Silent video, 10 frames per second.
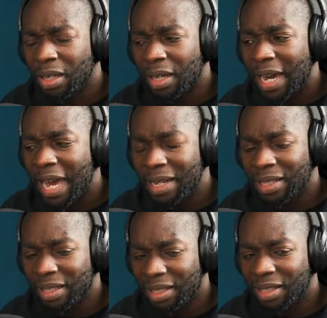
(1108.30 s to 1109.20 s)

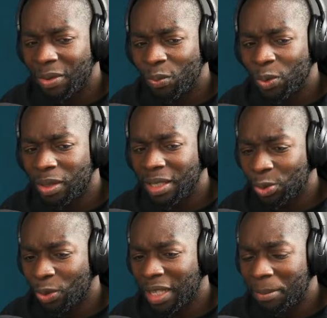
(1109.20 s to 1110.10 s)
Under69 will
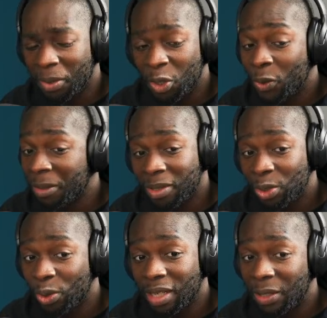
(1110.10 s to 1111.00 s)
enjoy that, but you're welcome to
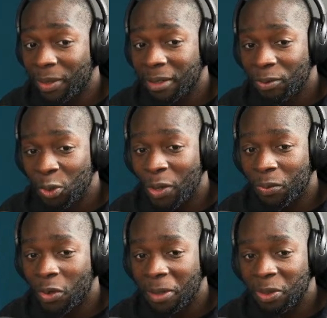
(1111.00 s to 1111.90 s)
join anyway. You're
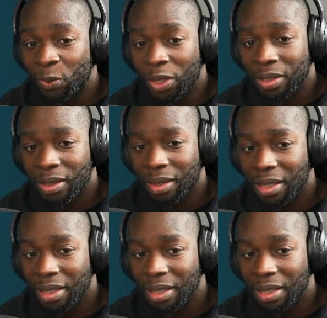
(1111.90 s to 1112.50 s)
welcome to watch.